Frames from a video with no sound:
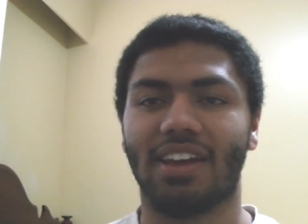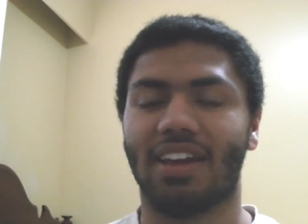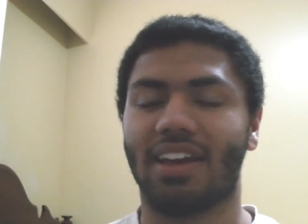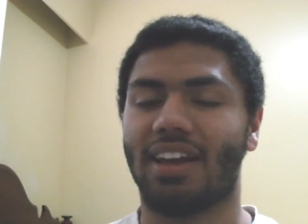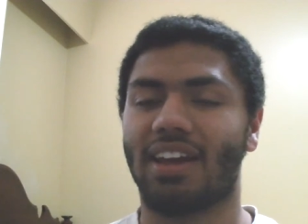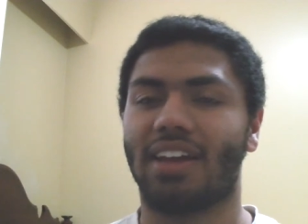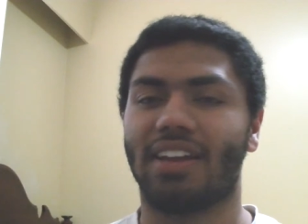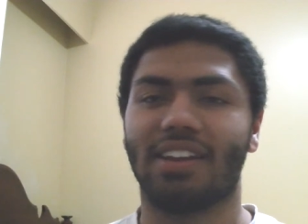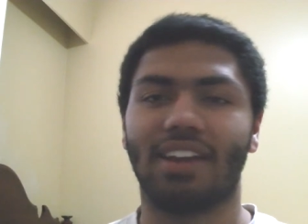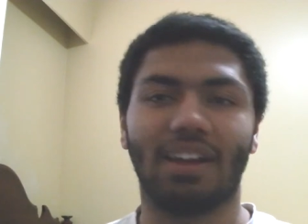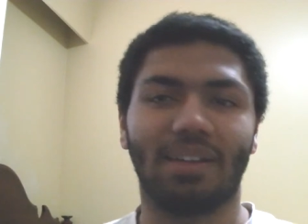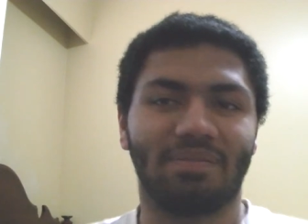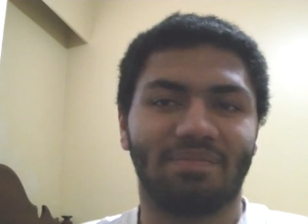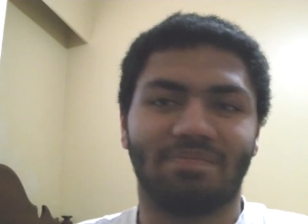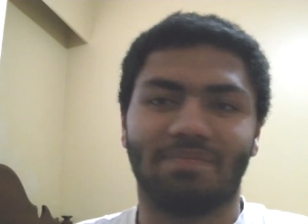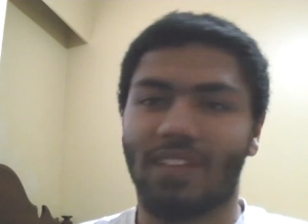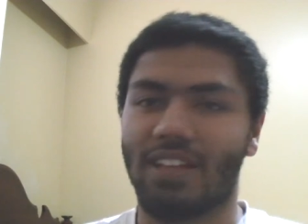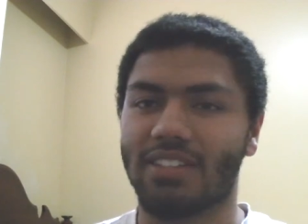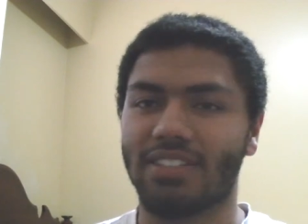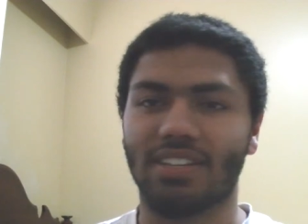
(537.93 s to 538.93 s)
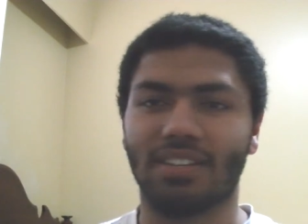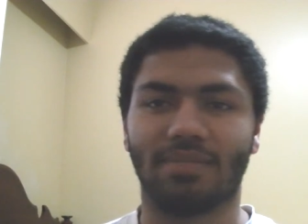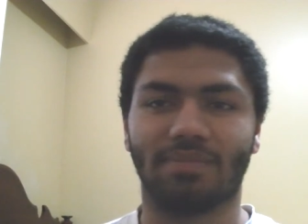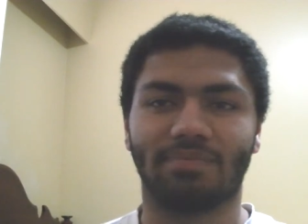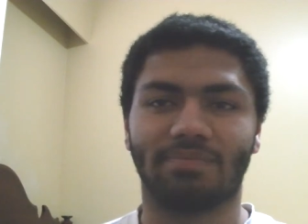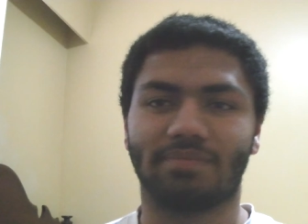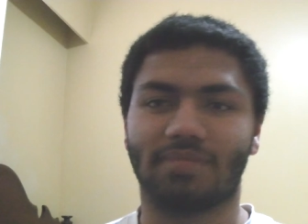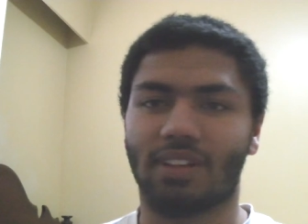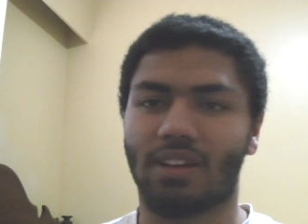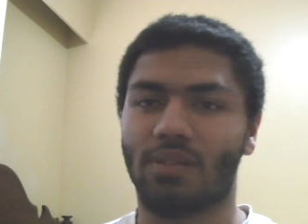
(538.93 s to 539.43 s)
And yeah, that's it.
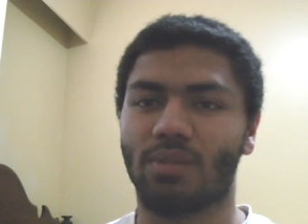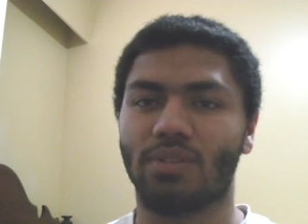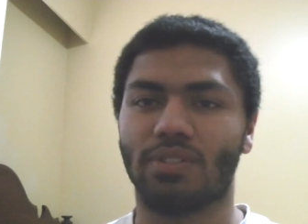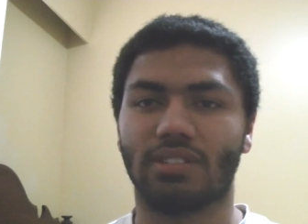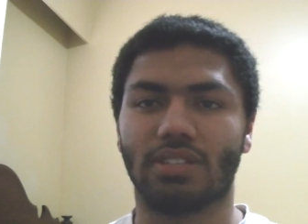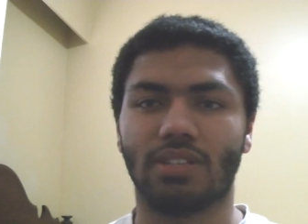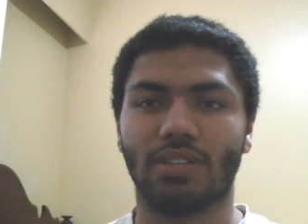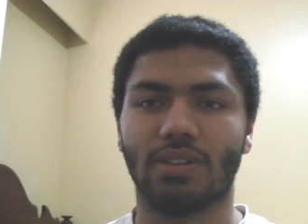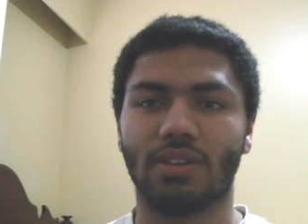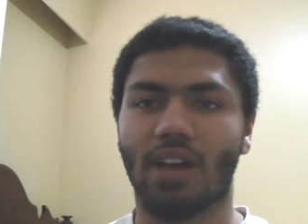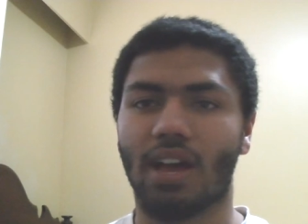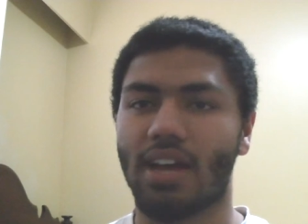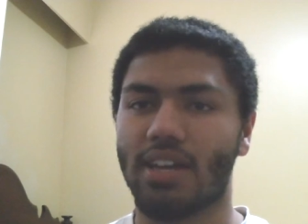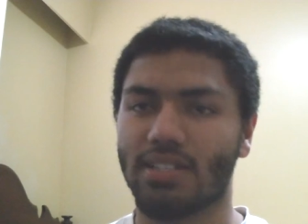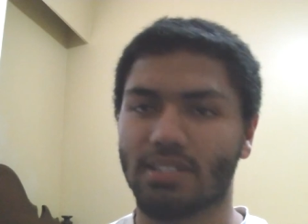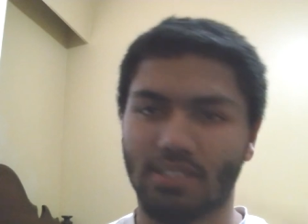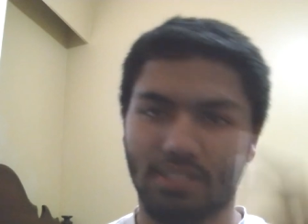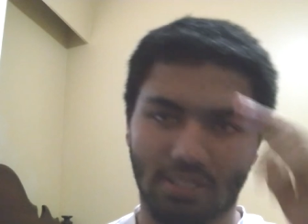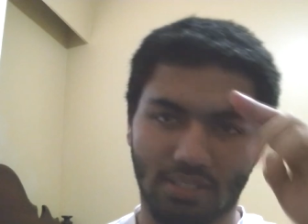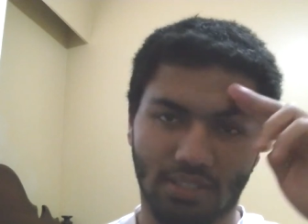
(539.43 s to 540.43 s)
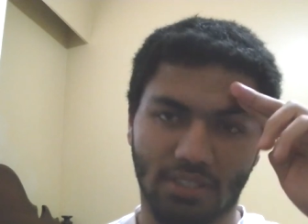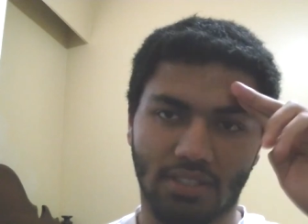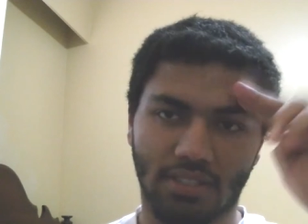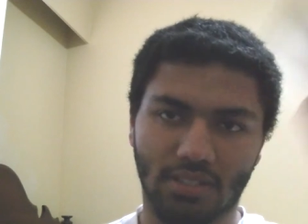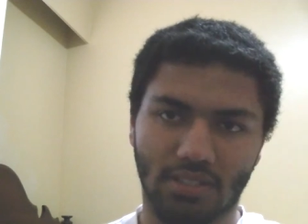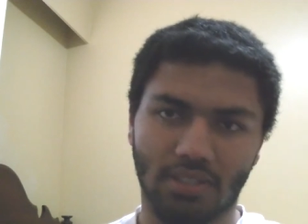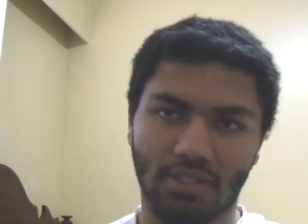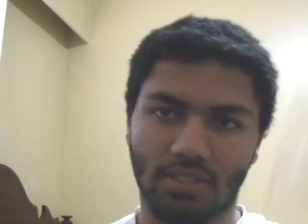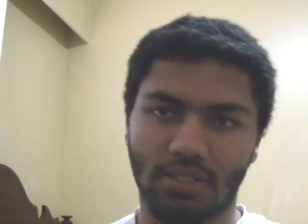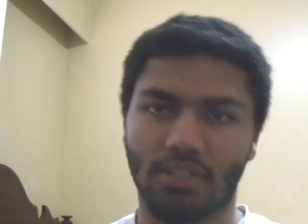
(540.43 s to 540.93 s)
I will see you
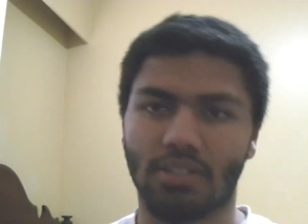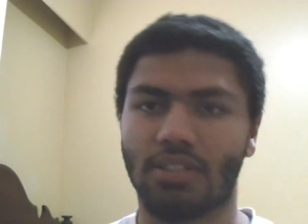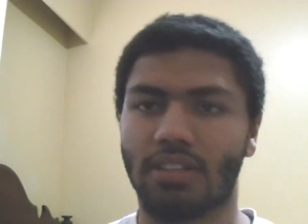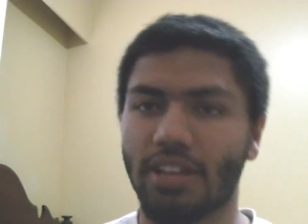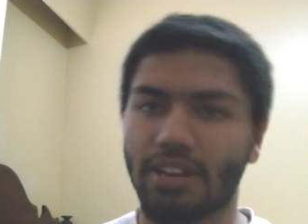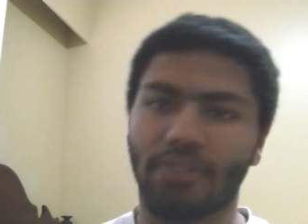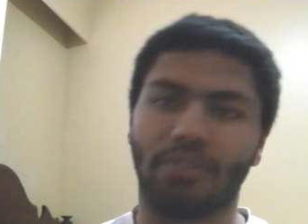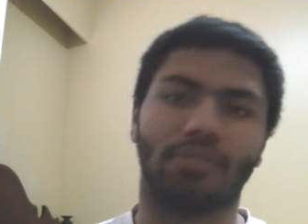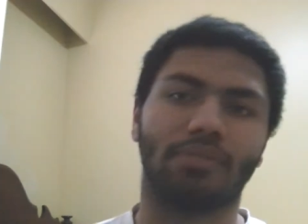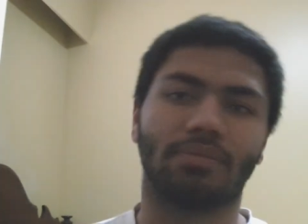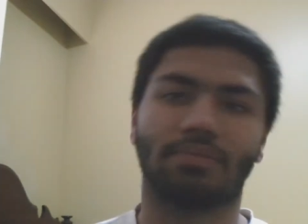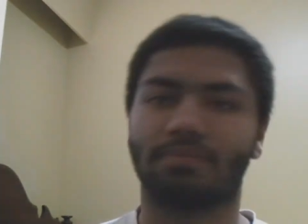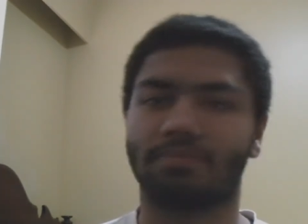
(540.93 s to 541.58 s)
guys later.